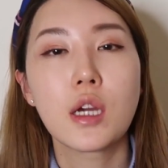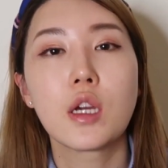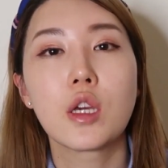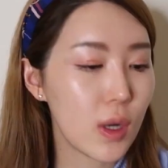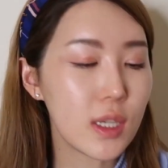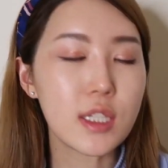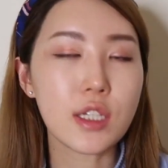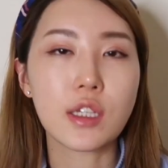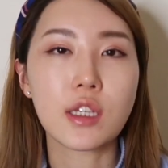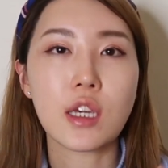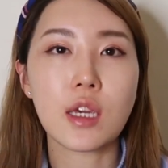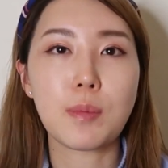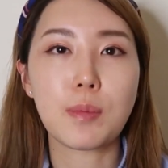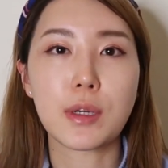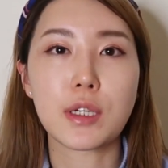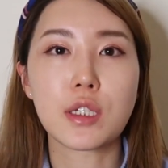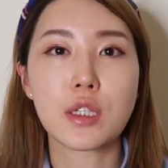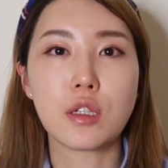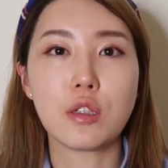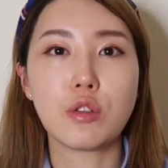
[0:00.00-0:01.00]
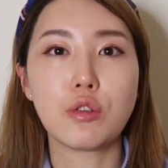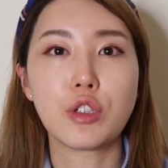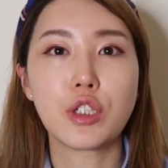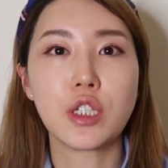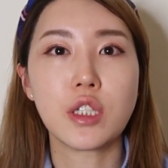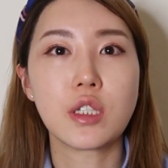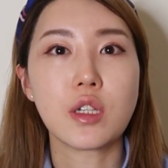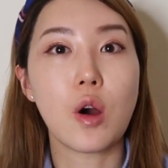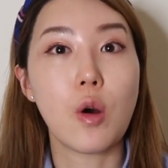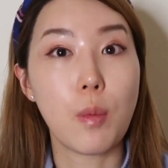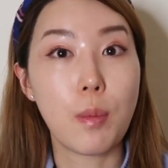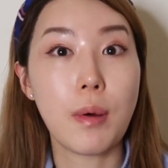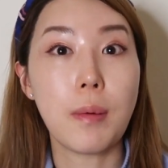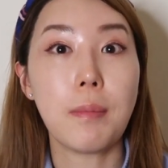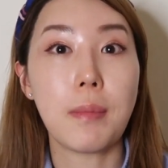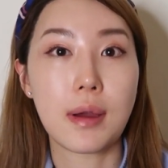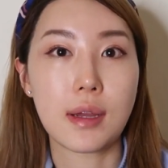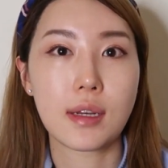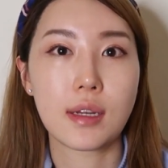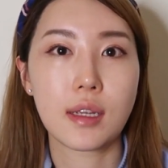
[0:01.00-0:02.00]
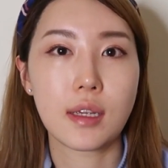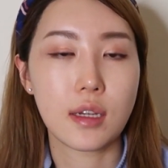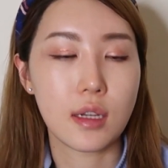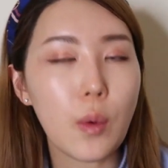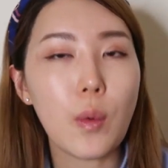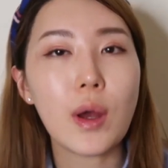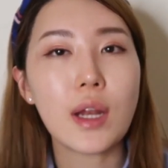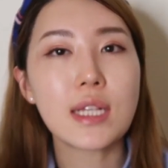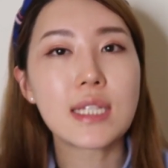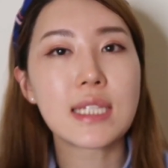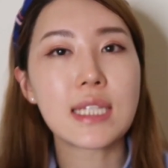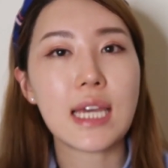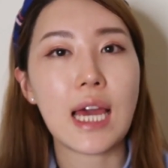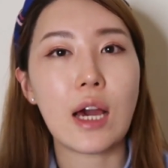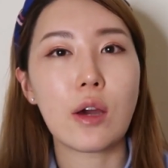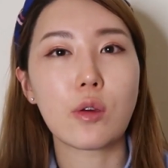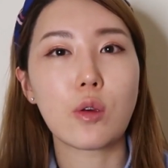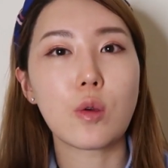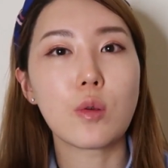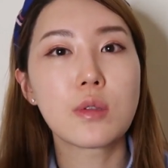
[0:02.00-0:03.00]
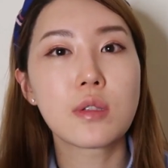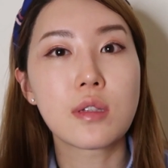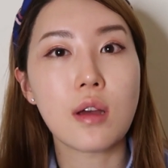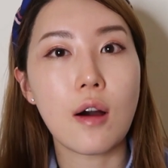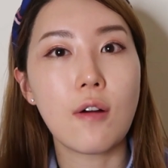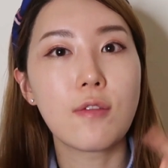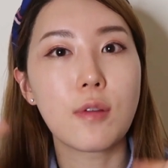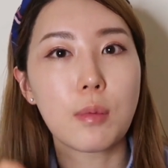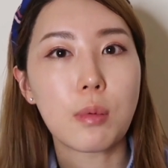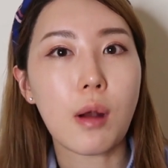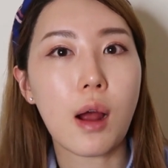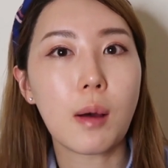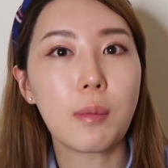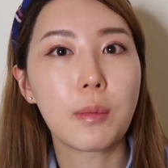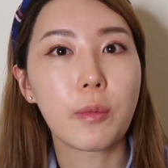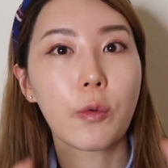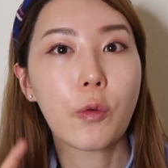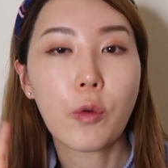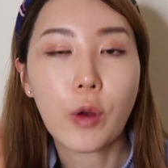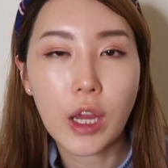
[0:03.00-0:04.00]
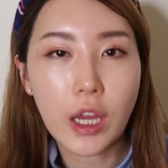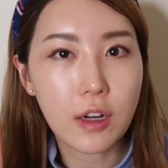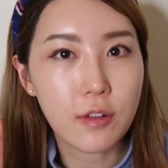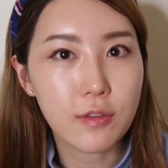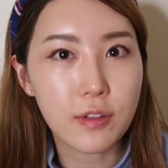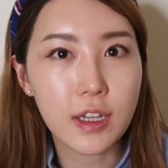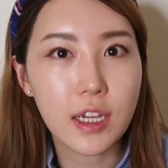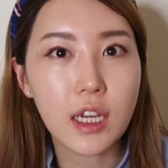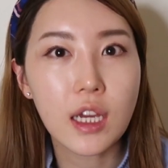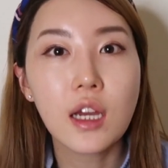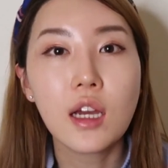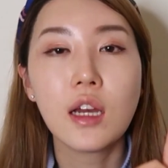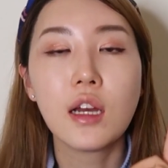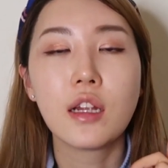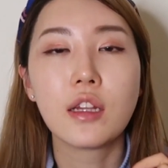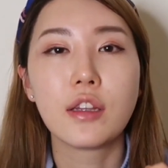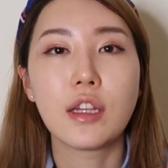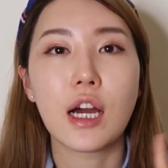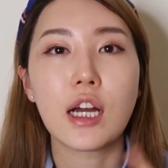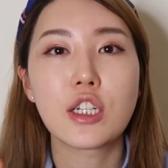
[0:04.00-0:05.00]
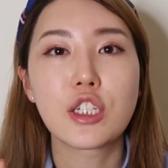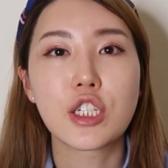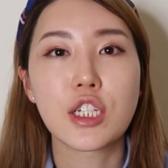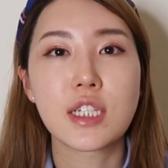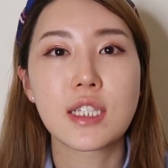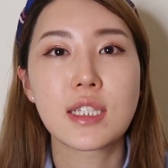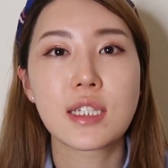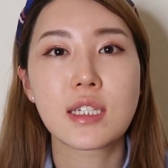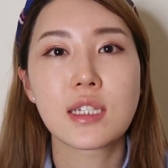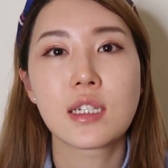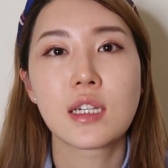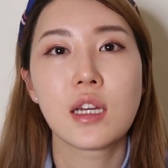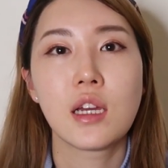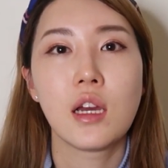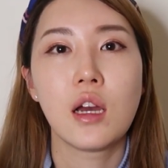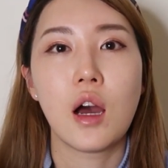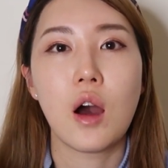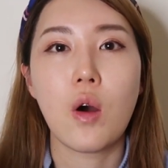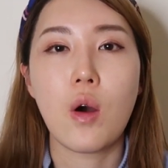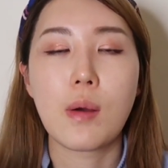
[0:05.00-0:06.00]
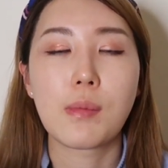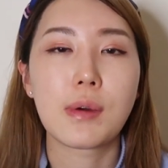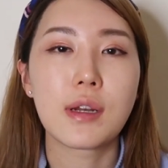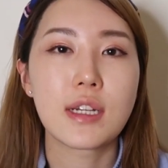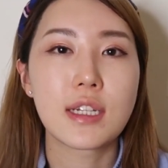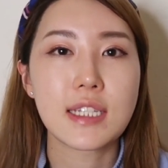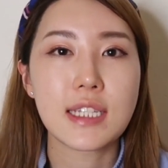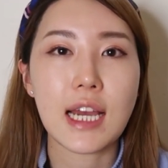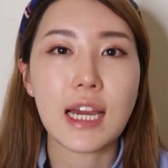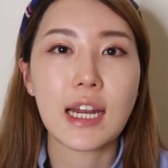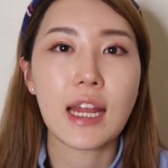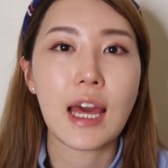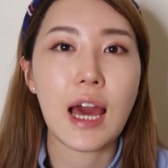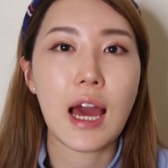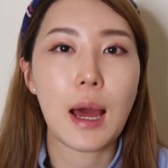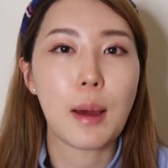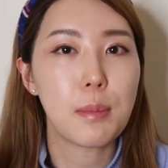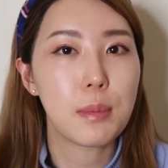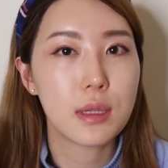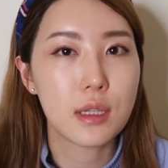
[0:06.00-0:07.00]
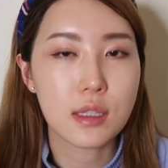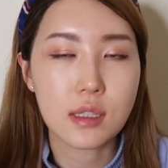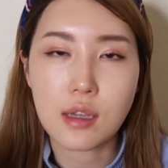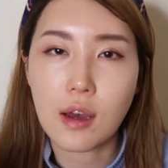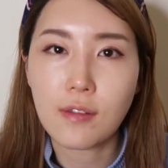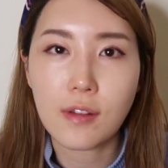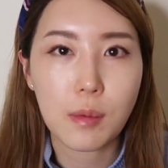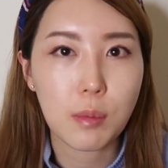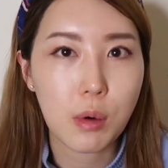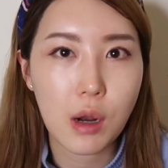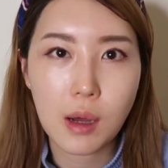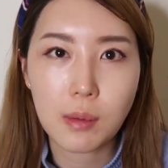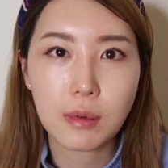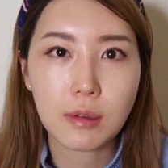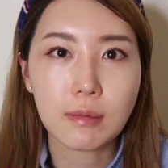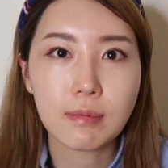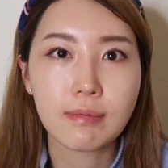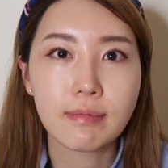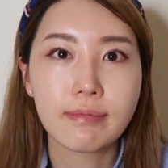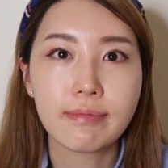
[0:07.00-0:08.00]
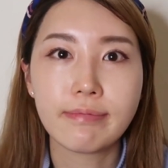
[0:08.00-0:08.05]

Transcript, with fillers: You want to keep your solutions open-minded. They want to see how you solve the problem creatively, not just, oh, I'm going to design an app to solve that problem.